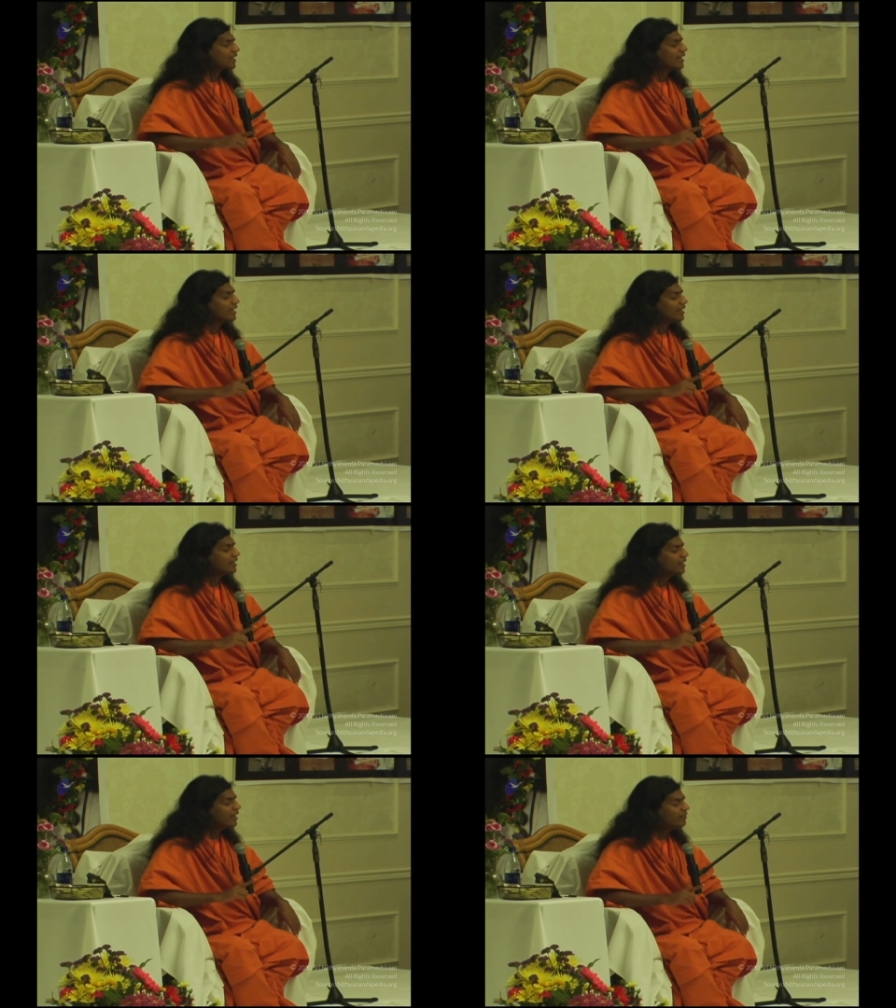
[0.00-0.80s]

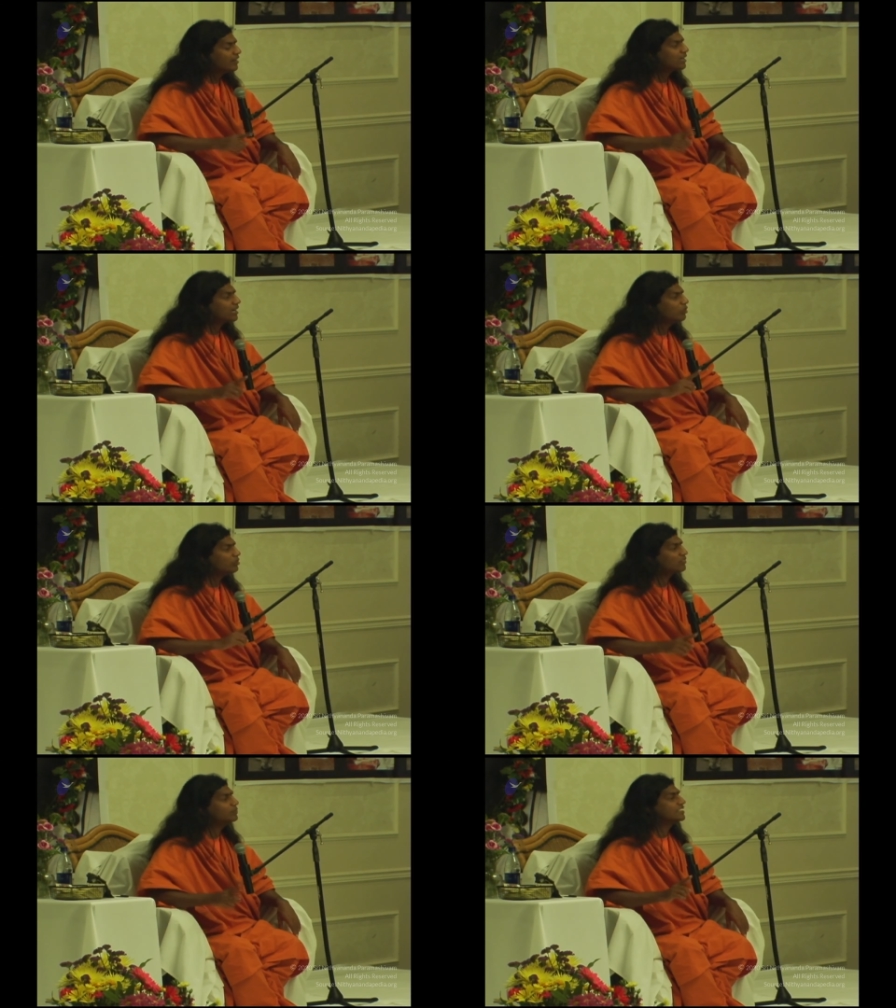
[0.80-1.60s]
can never come out
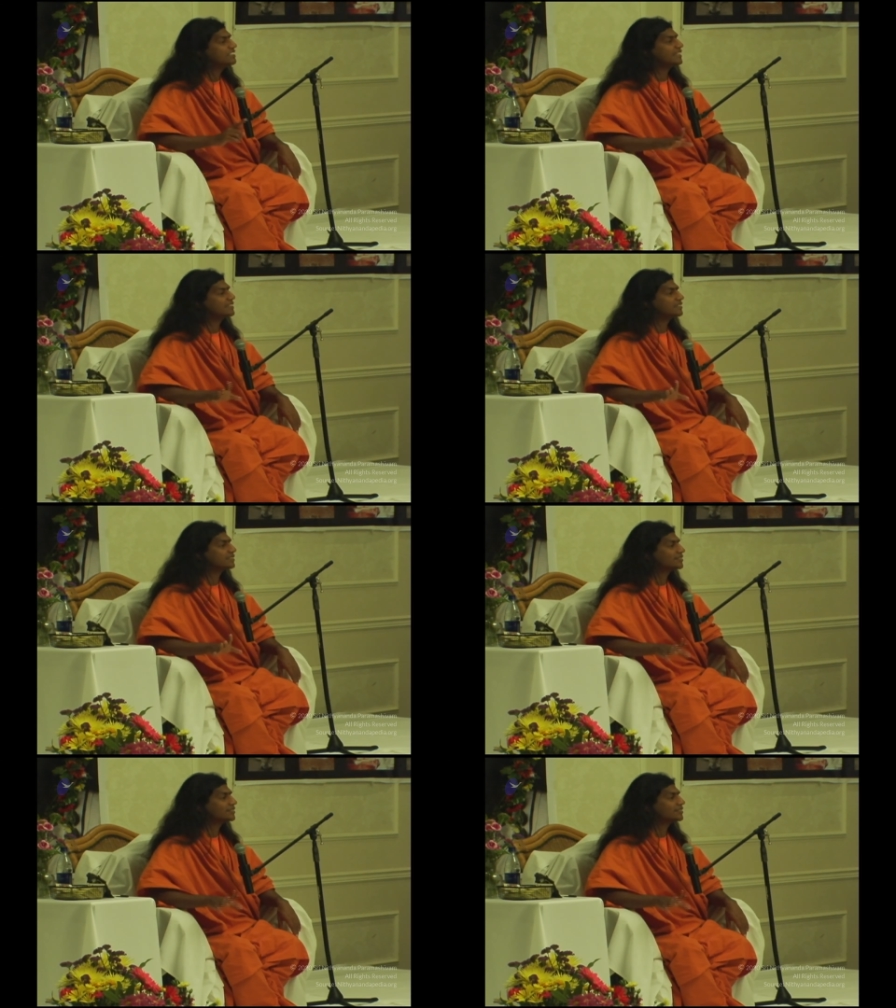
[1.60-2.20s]
of mistakes.